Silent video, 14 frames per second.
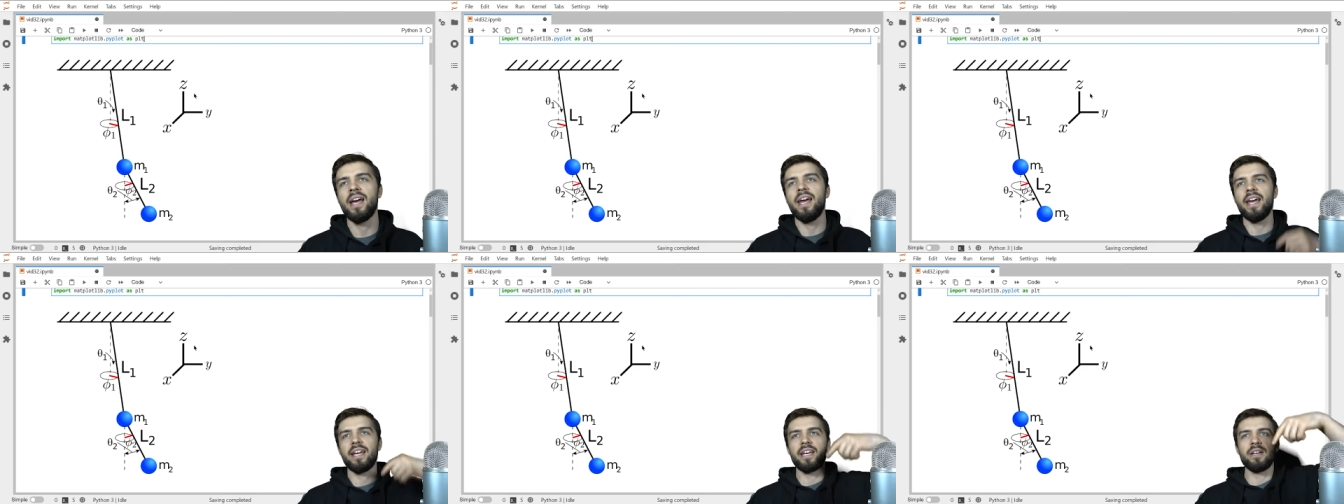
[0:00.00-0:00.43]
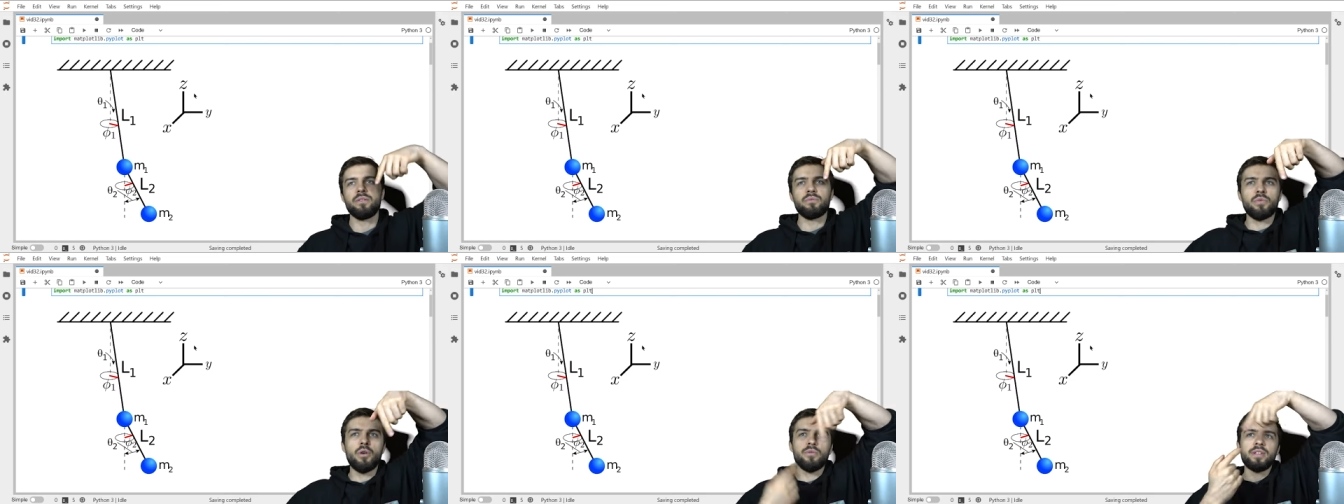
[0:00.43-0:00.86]
It can
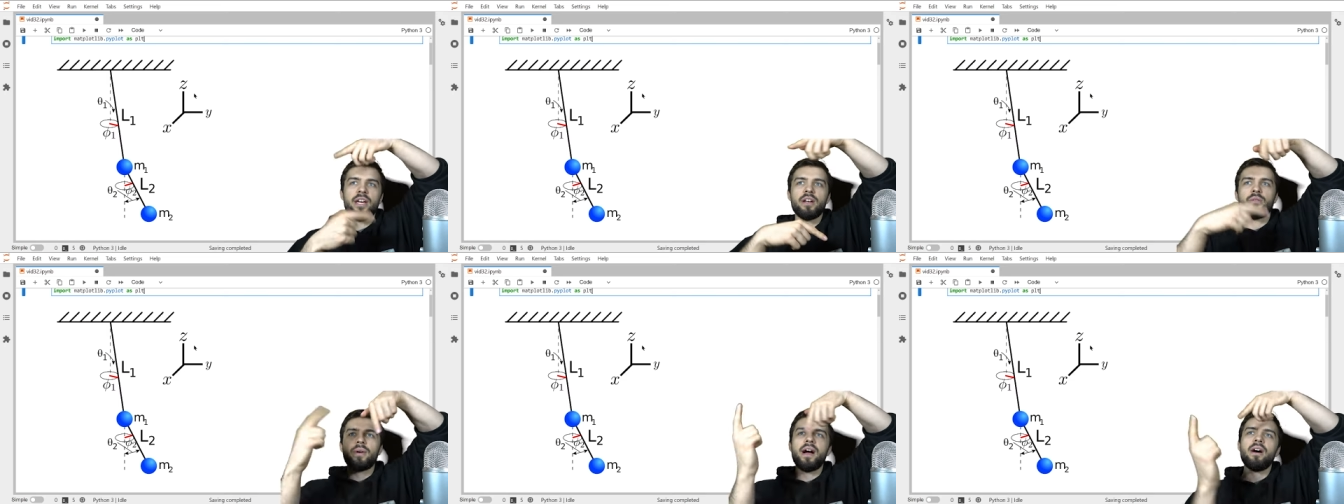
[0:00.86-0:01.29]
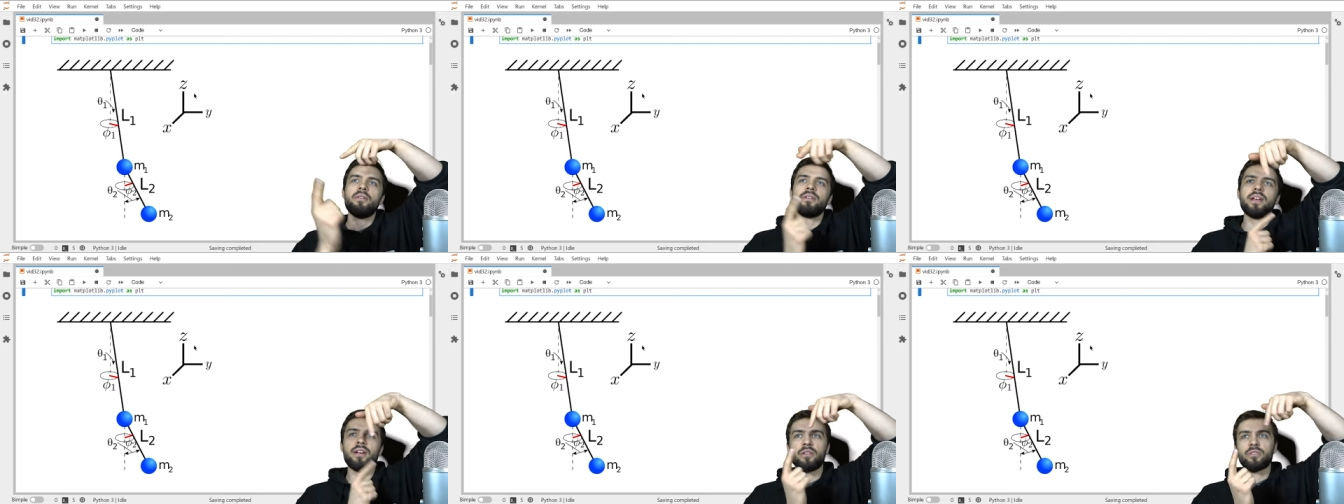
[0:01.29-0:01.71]
rotate
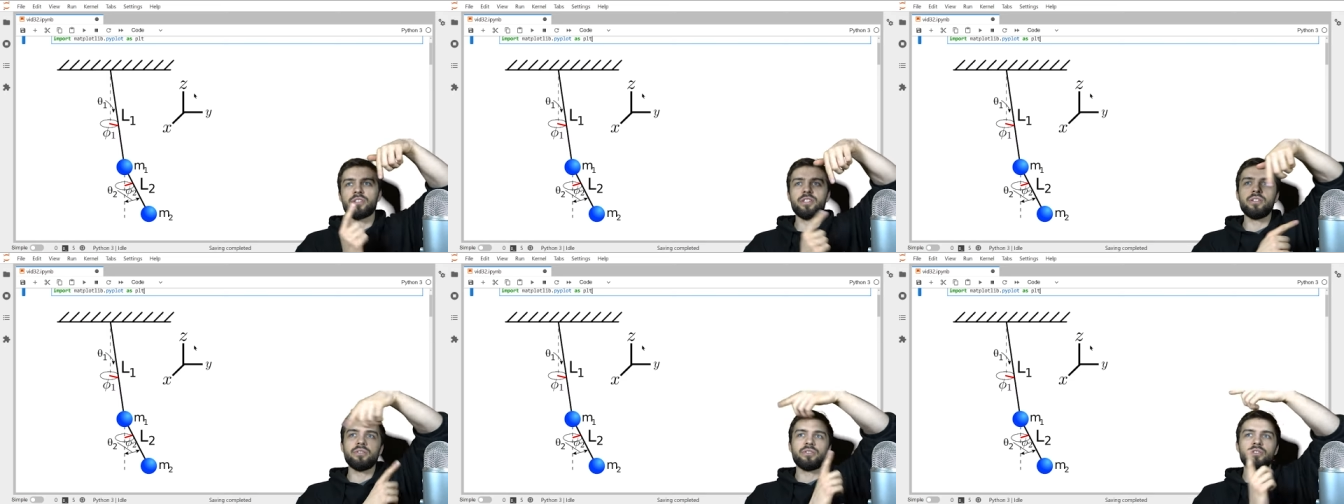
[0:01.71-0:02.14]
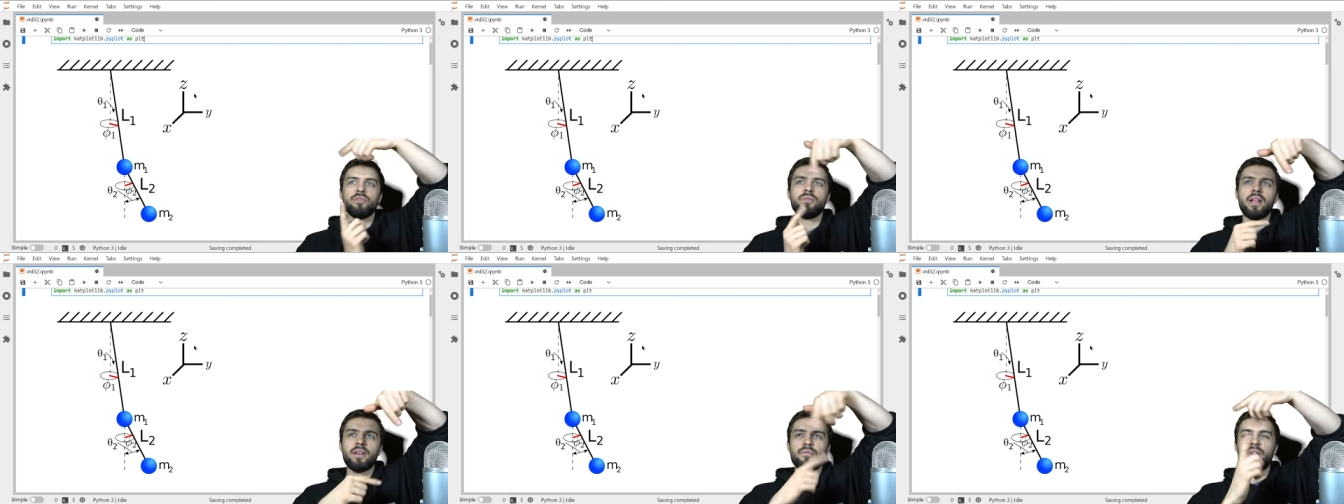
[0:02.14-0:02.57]
around and it'll still do
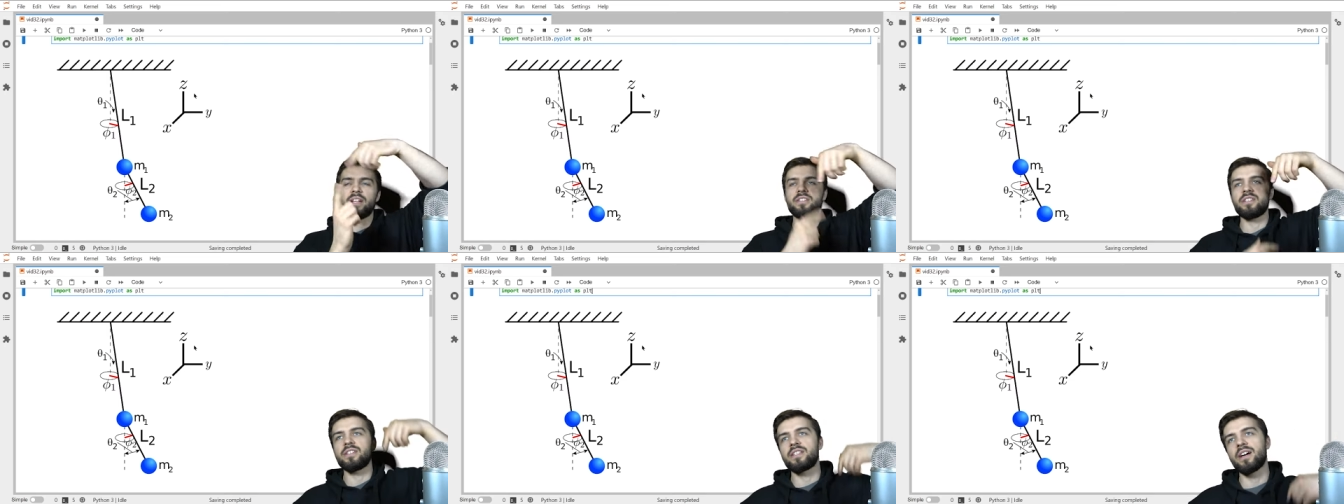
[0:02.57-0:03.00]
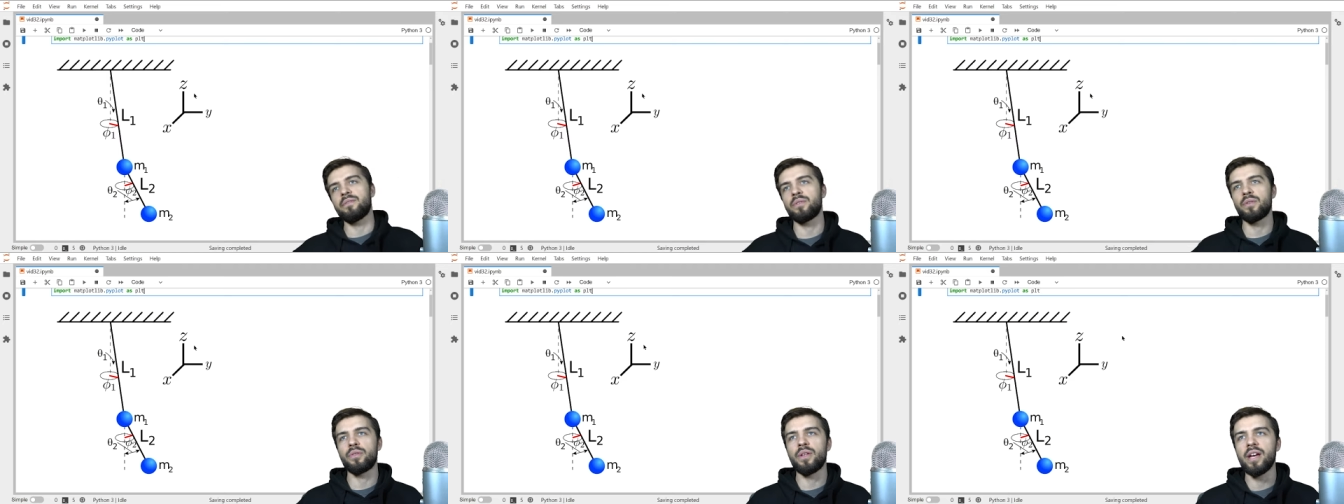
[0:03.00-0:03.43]
like fancy stuff
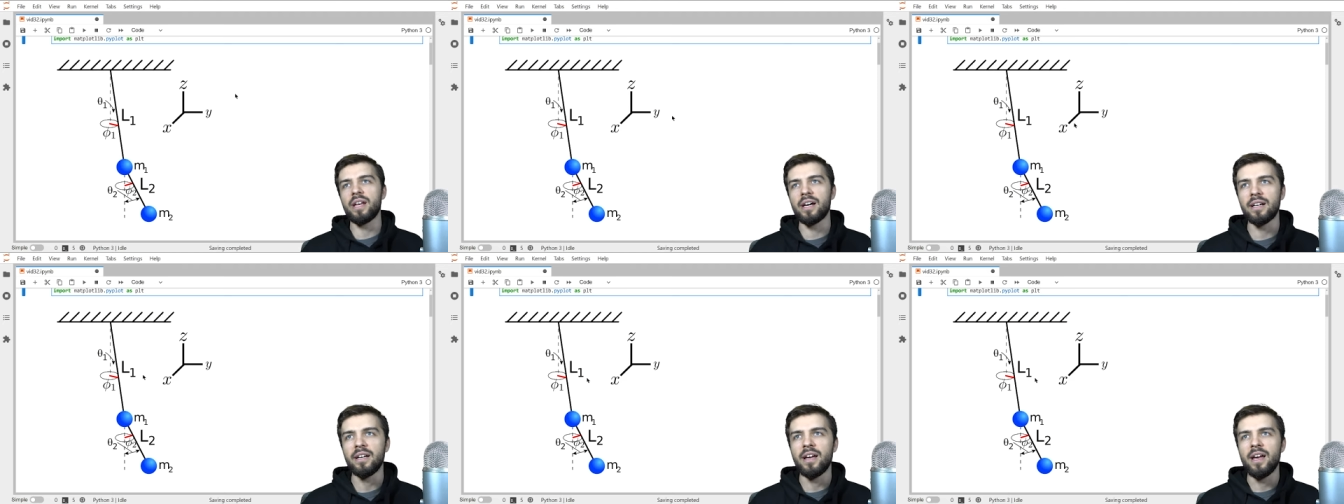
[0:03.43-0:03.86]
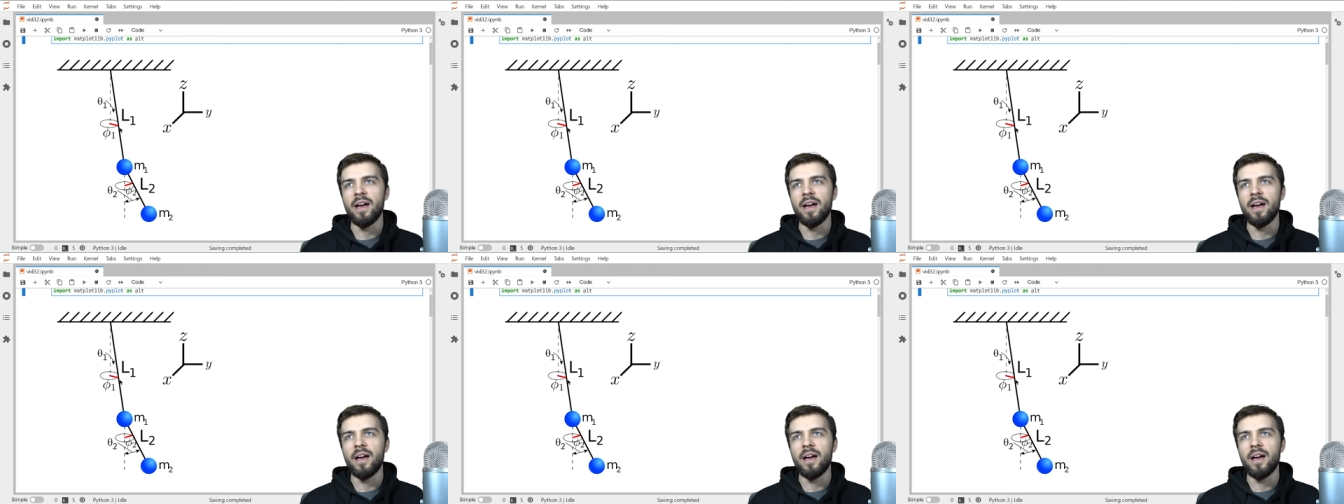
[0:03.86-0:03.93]
in theta,